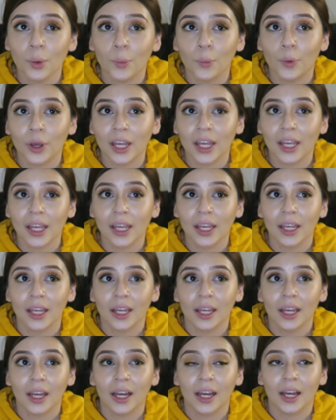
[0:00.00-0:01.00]

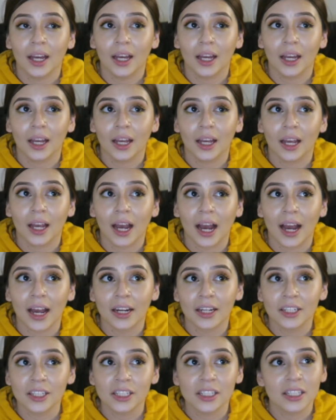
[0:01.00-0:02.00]
We
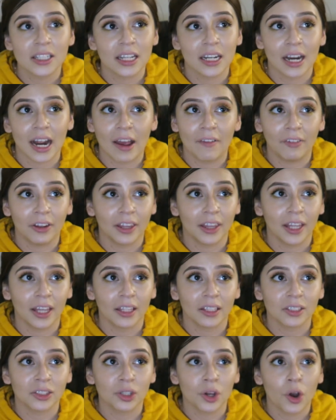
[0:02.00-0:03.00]
kind of just did
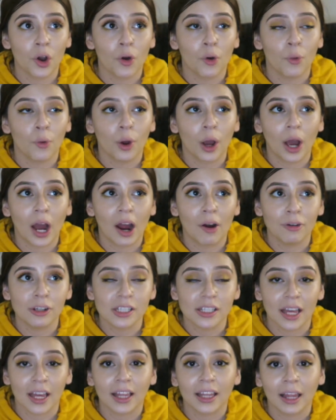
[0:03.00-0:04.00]
everything. So I
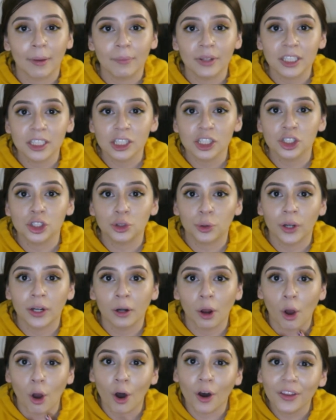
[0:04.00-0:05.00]
was like, let me just
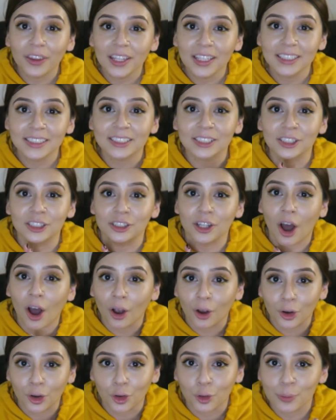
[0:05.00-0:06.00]
join all these
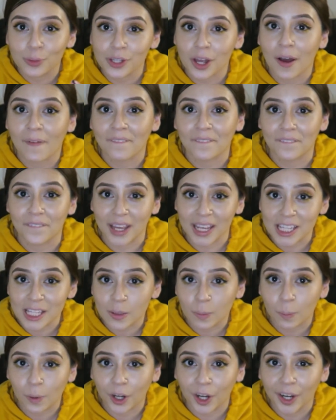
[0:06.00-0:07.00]
dog groups on
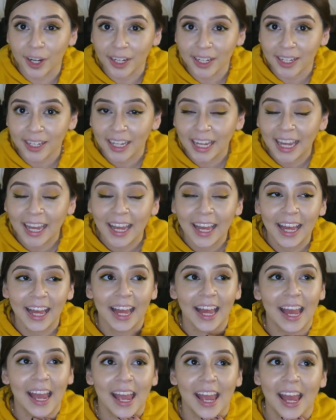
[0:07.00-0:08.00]
Facebook
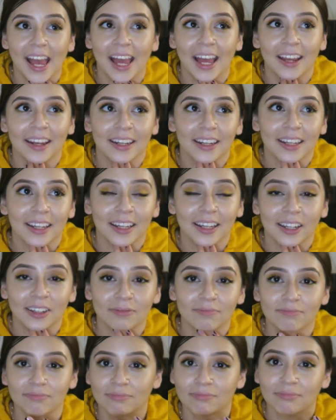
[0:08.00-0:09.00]
and
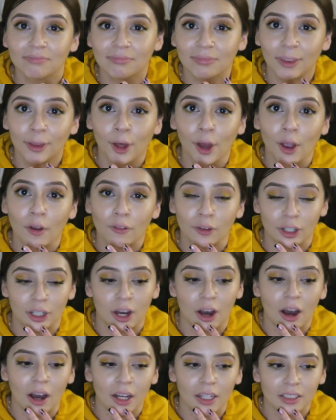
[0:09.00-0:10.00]
look for
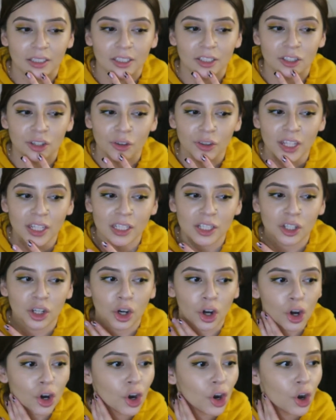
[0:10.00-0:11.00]
dogs. So this
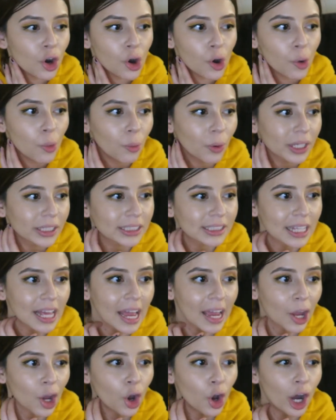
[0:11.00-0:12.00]
girl was
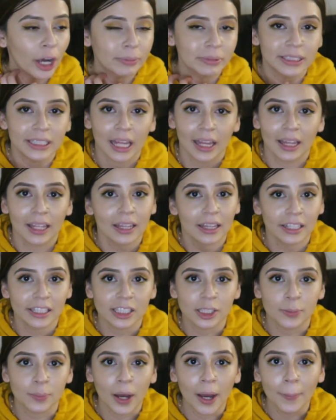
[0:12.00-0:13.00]
like, oh, I'm selling
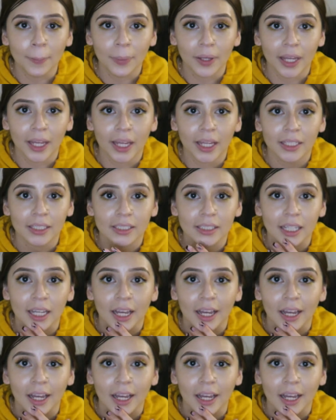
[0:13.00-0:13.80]
these puppies